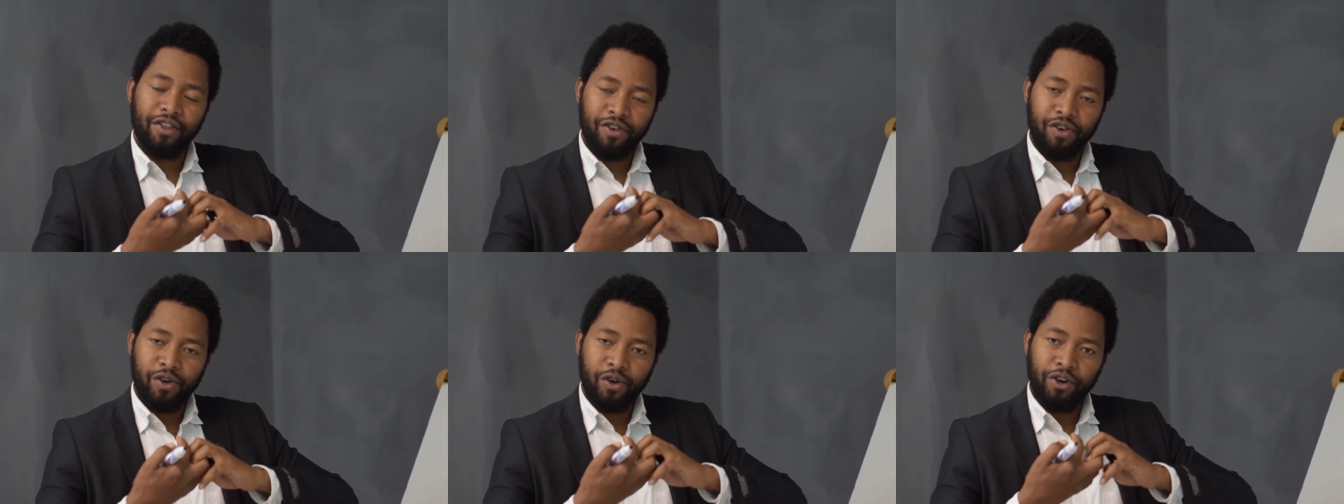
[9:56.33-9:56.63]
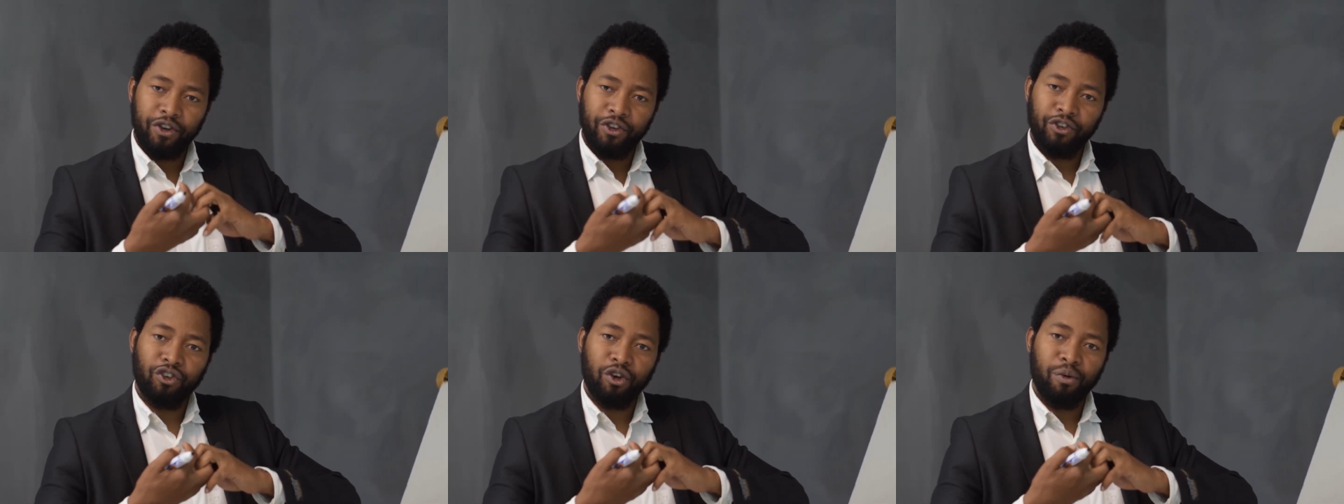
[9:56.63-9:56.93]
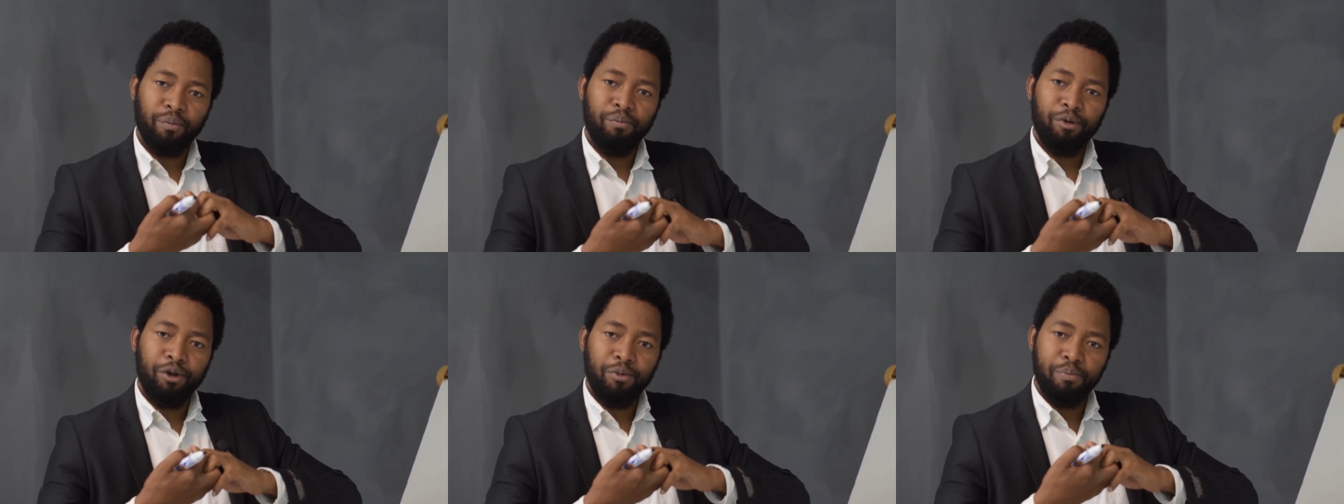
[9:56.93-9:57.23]
theories
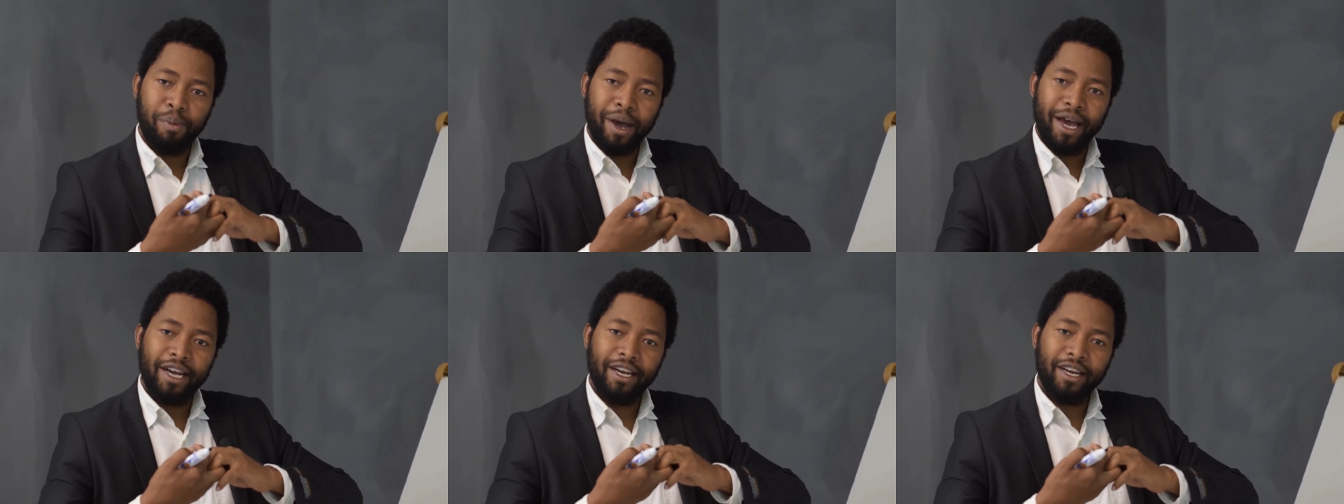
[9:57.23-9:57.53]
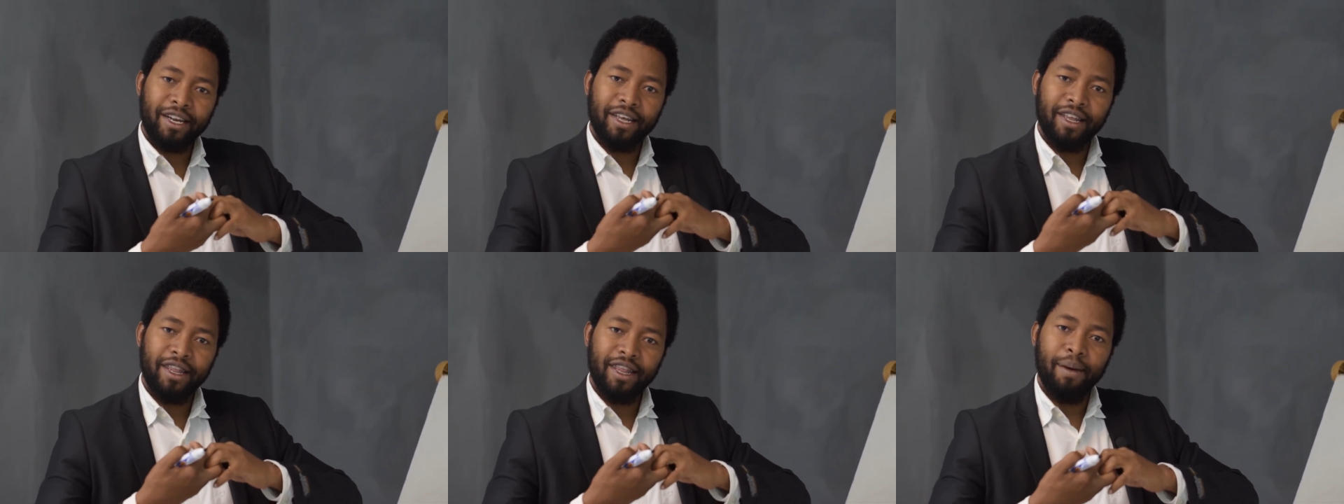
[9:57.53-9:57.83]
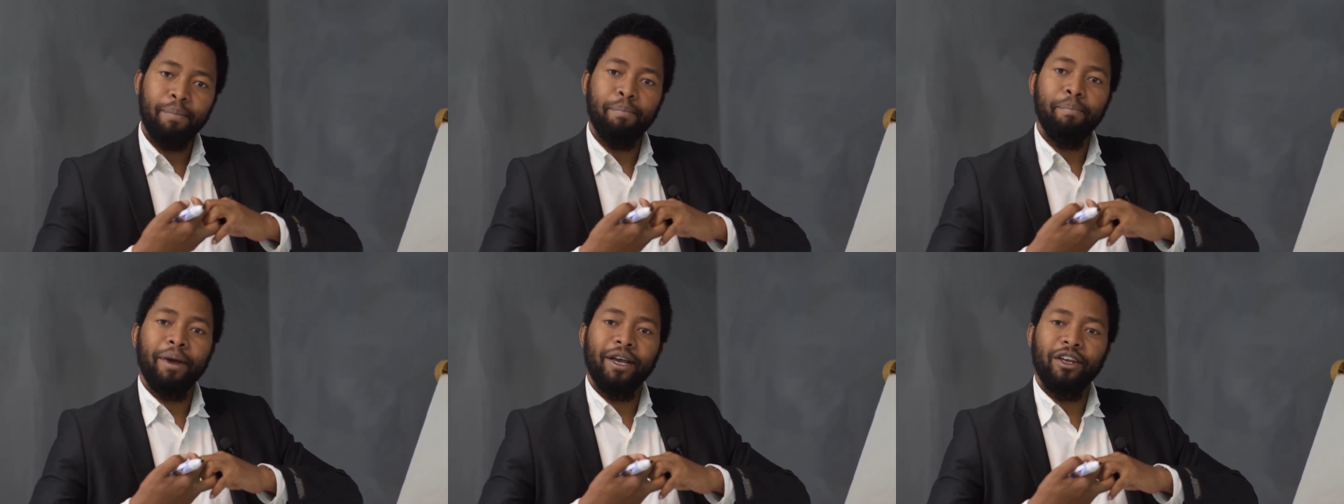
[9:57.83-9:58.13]
complement
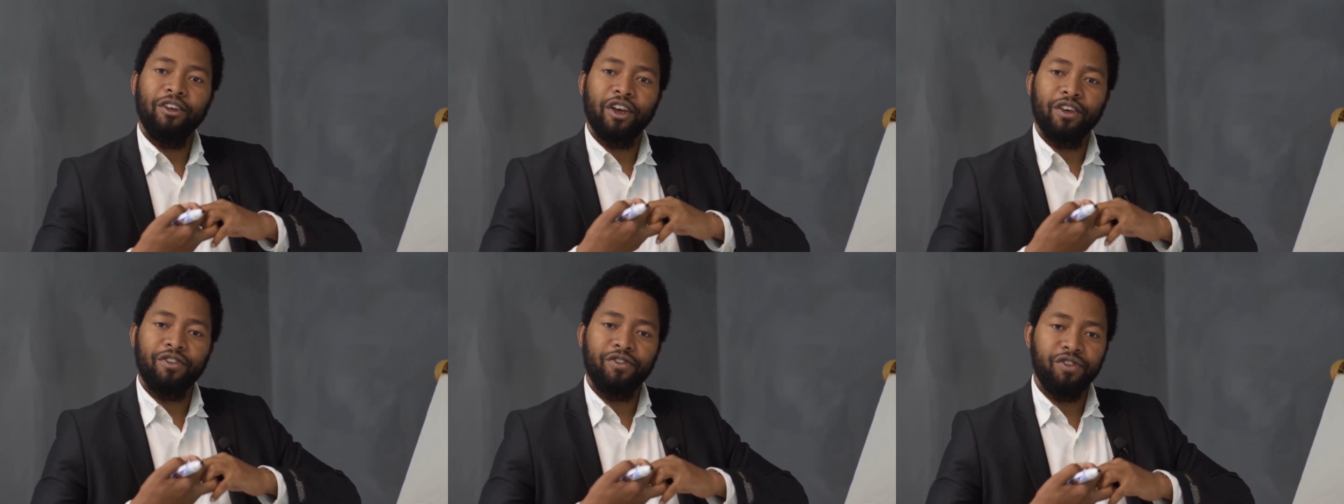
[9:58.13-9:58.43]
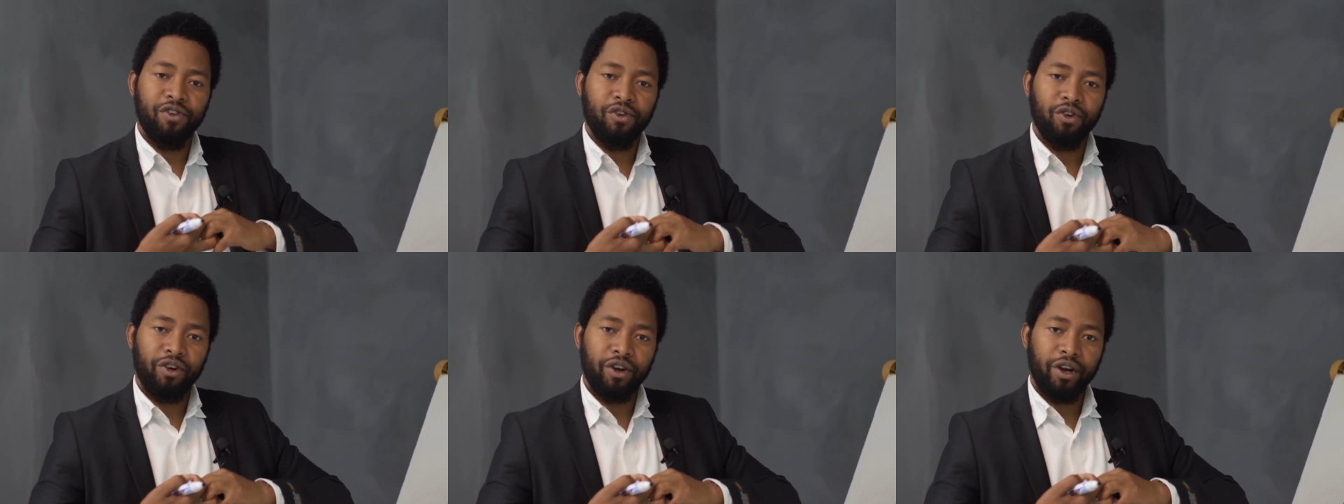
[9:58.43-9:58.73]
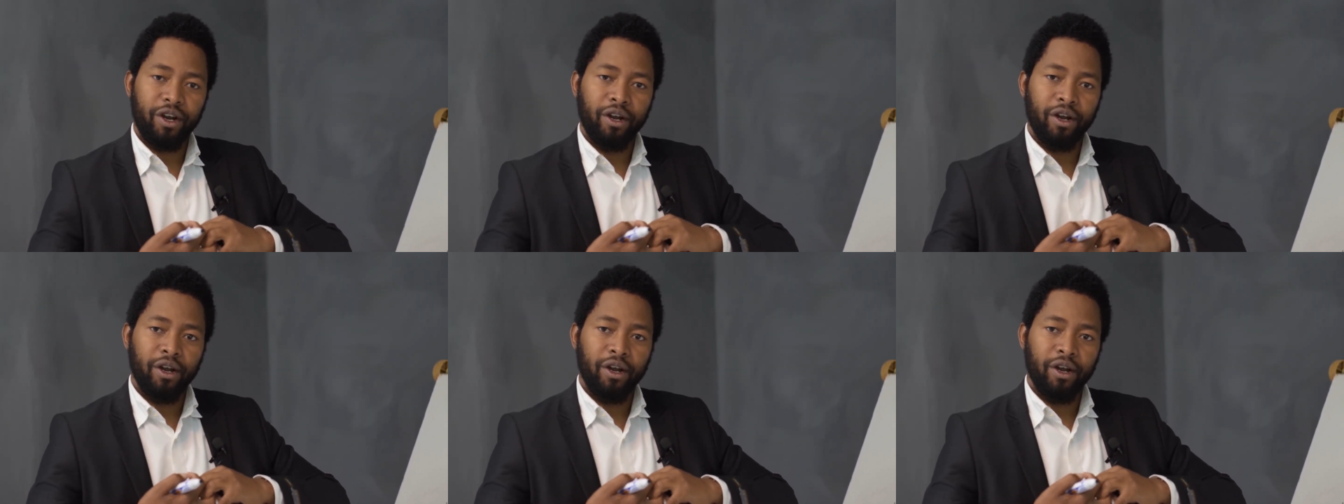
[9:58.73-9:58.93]
the major theory.